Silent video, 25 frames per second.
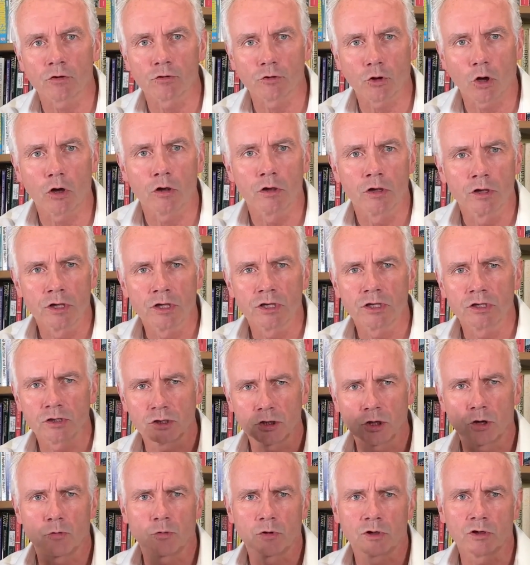Not,
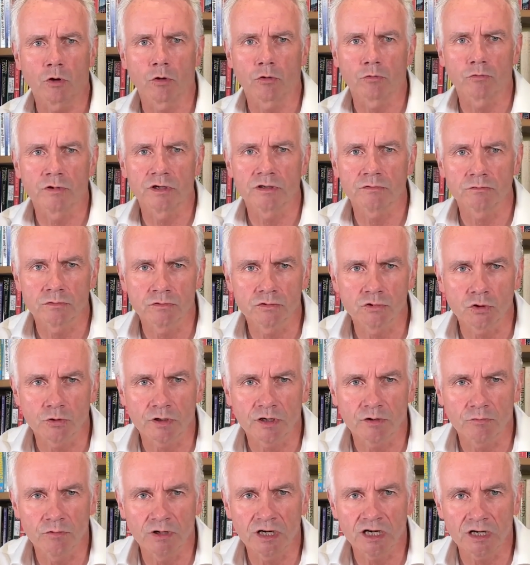we're not
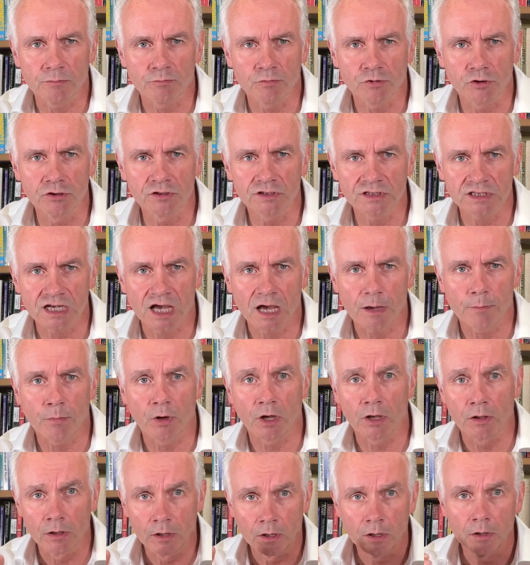talking reading Proust yet,
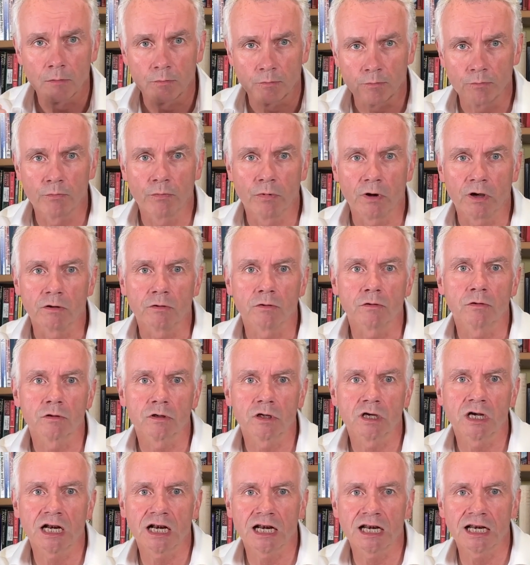but
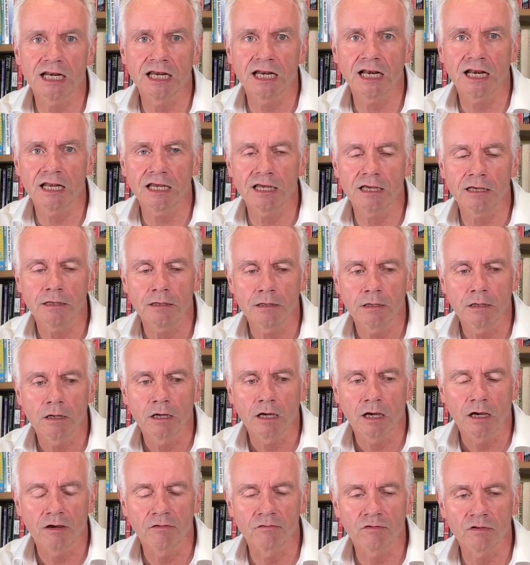clearly
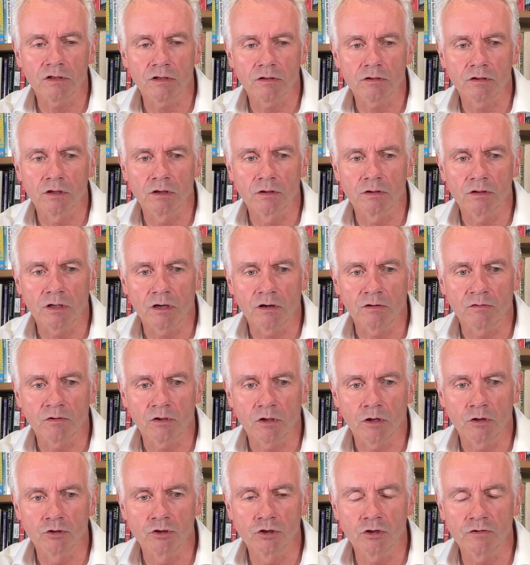
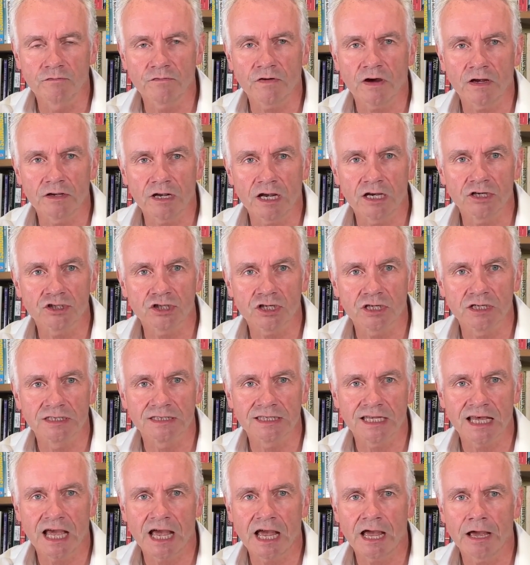a good foundation is
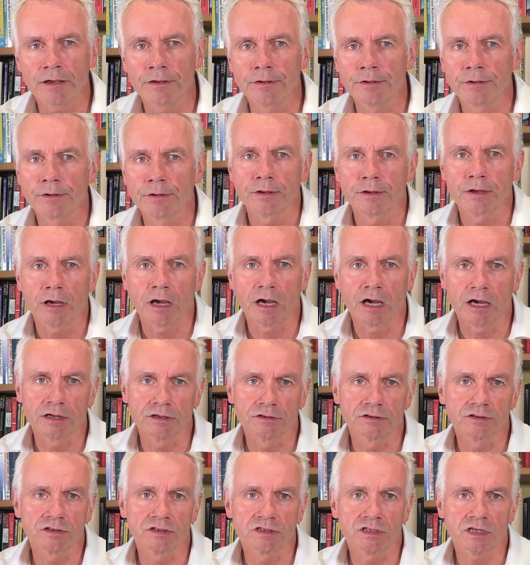there,
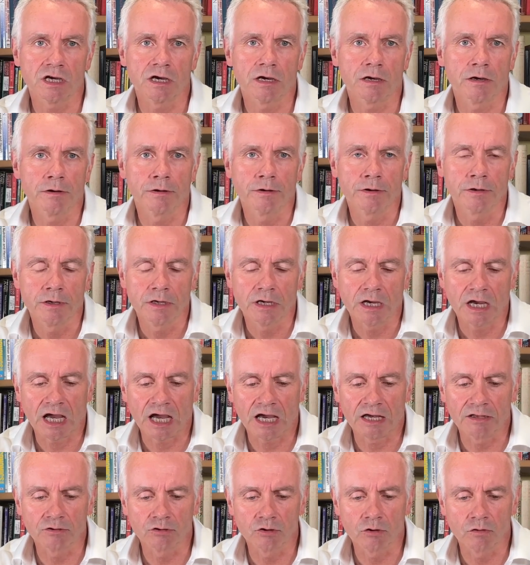and
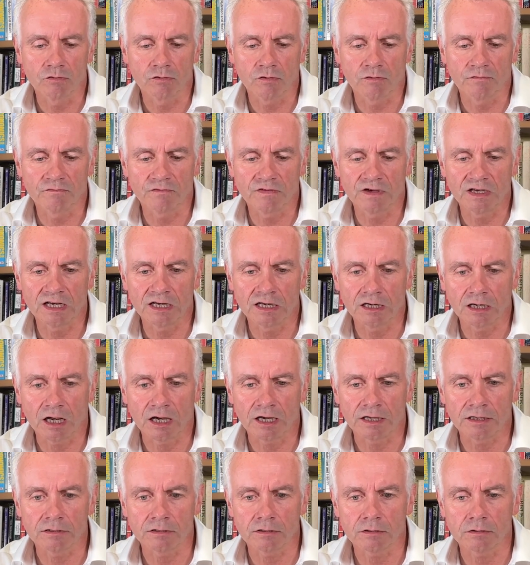you're feeling
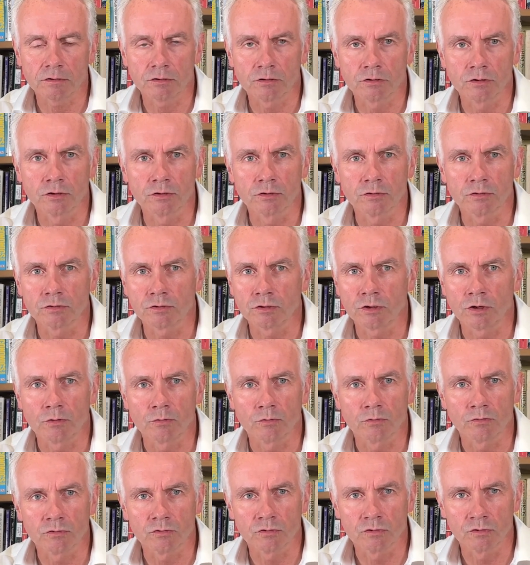like
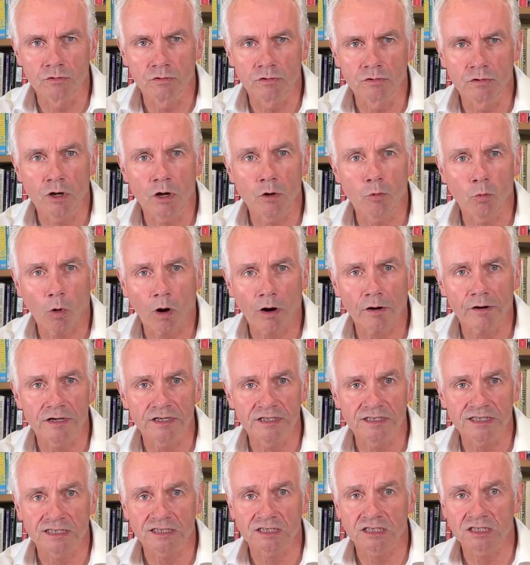there are no
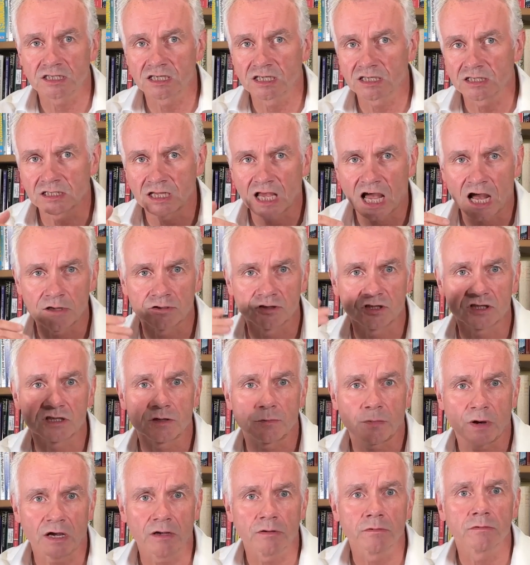worries. It's now just
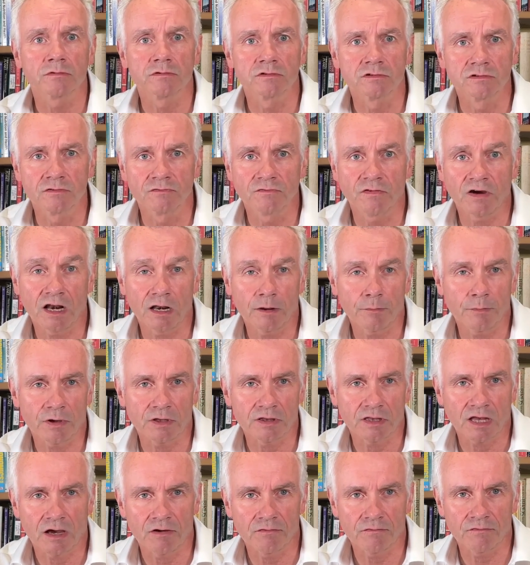about developing
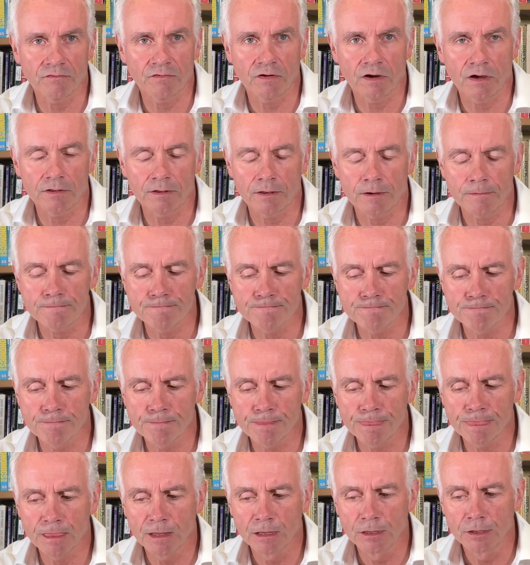that further.
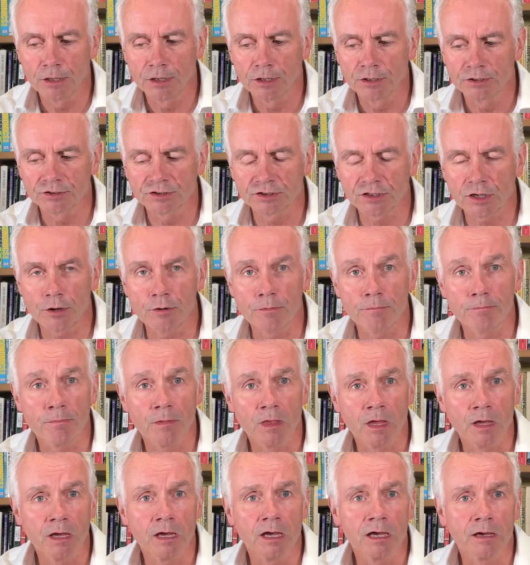So
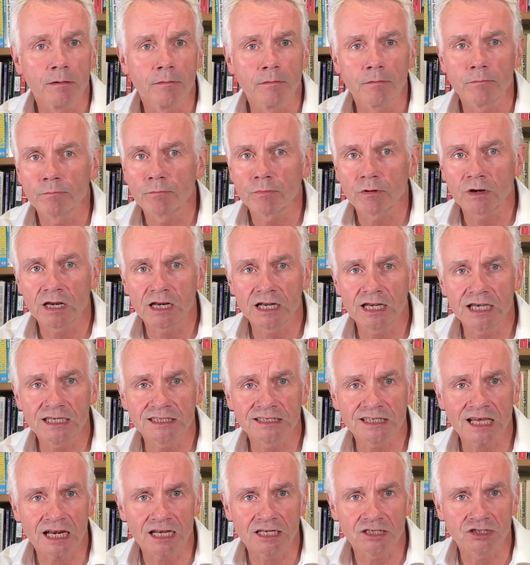please
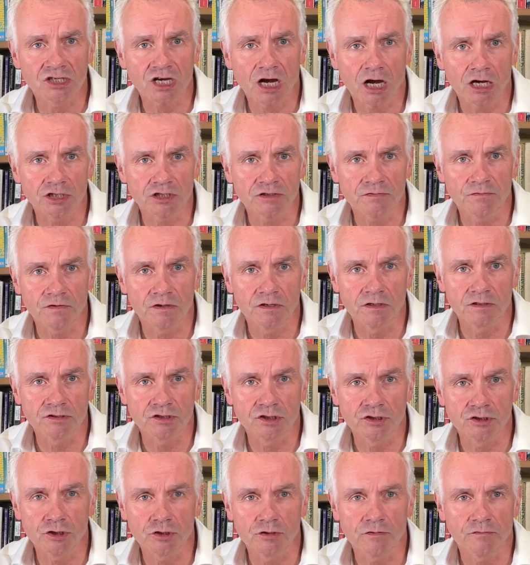get in touch to
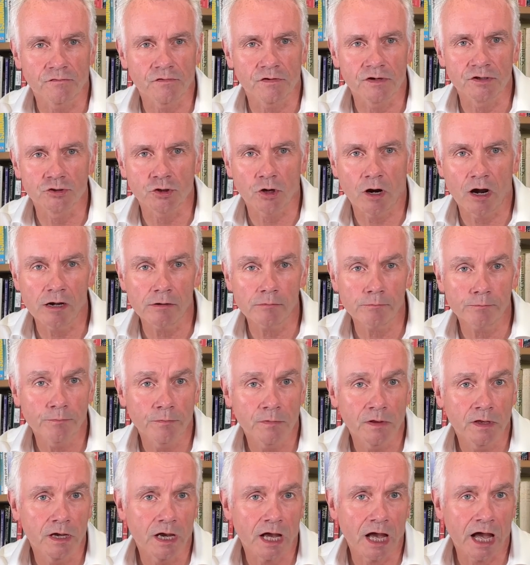do the free trial,
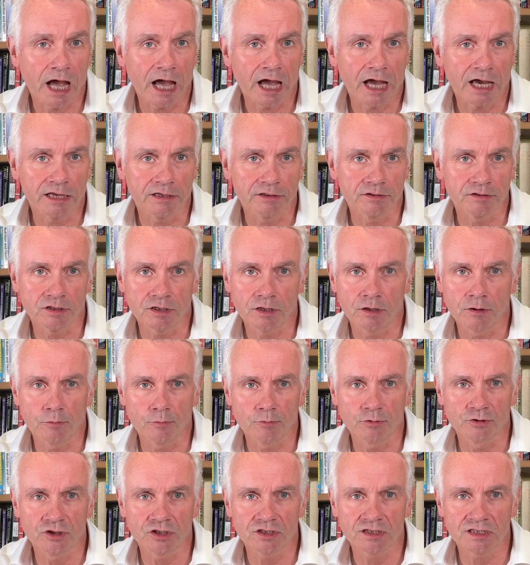and
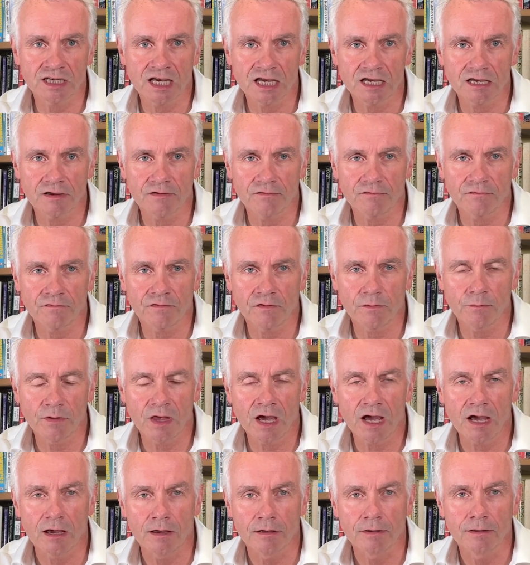we'll just take it from
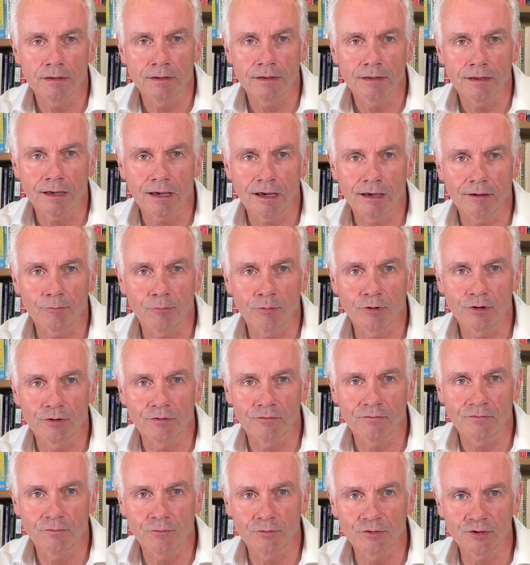there, and we'll look
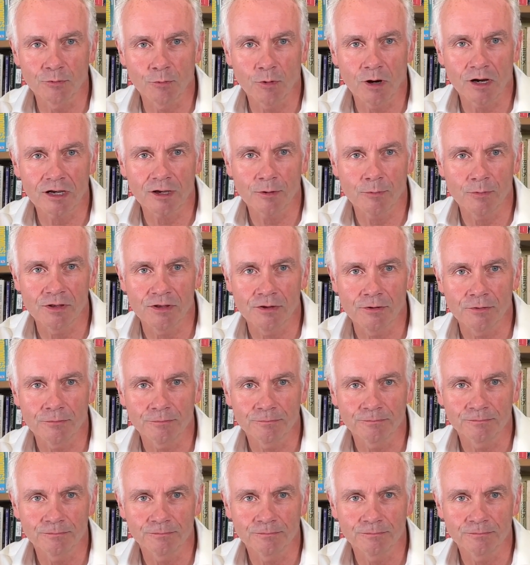forward to working with you.